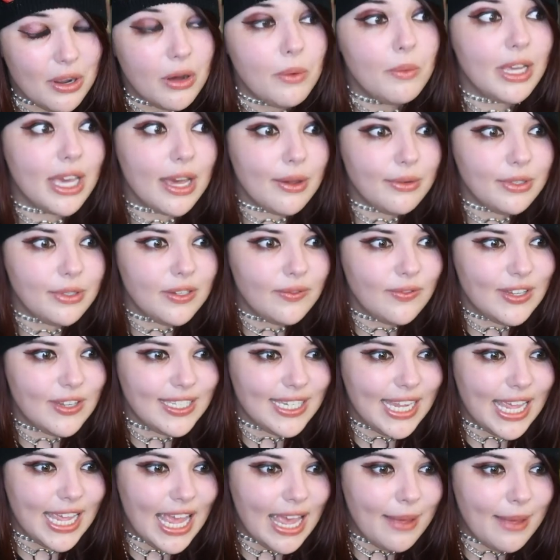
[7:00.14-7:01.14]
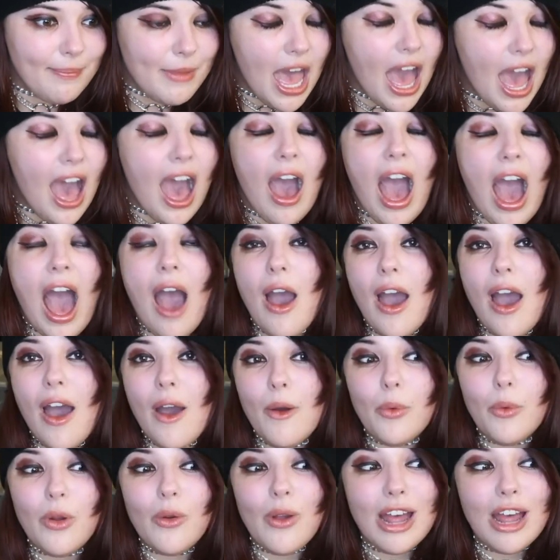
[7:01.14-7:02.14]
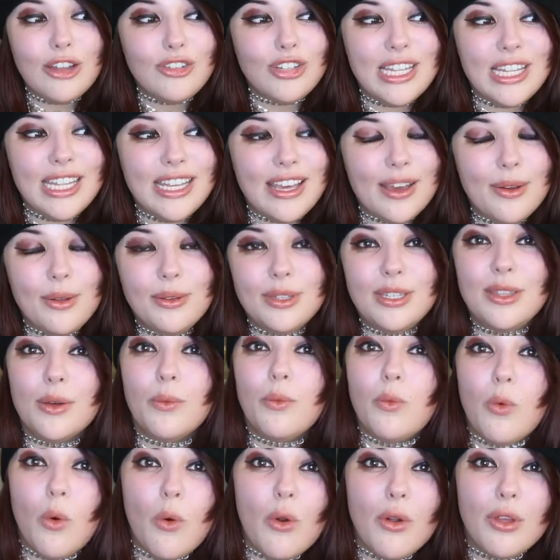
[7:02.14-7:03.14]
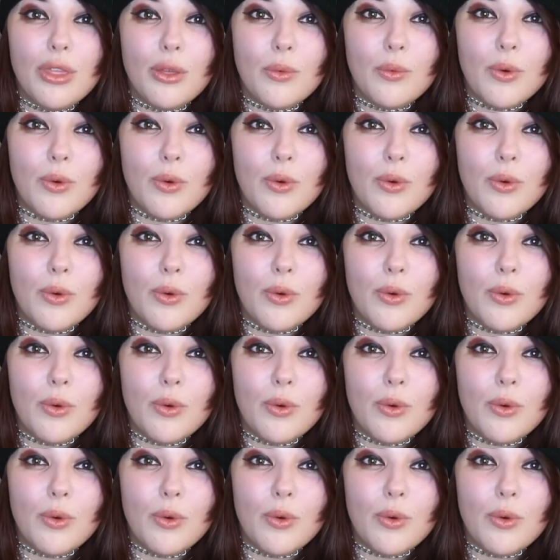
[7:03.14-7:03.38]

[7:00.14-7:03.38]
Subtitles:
up. We're going to visit him. We're actually going to the War of the